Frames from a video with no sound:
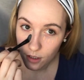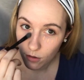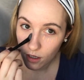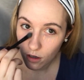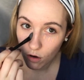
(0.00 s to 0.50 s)

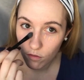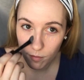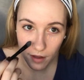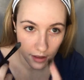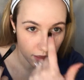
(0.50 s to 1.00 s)
You can go
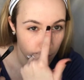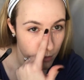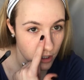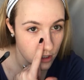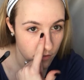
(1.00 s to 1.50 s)
from like the
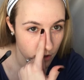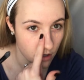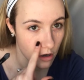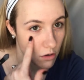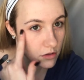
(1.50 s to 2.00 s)
bridge of your
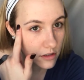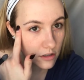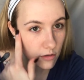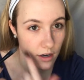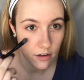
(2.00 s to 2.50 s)
nose
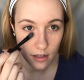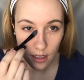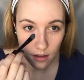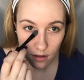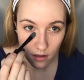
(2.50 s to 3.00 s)
to
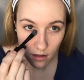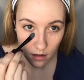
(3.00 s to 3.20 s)
underneath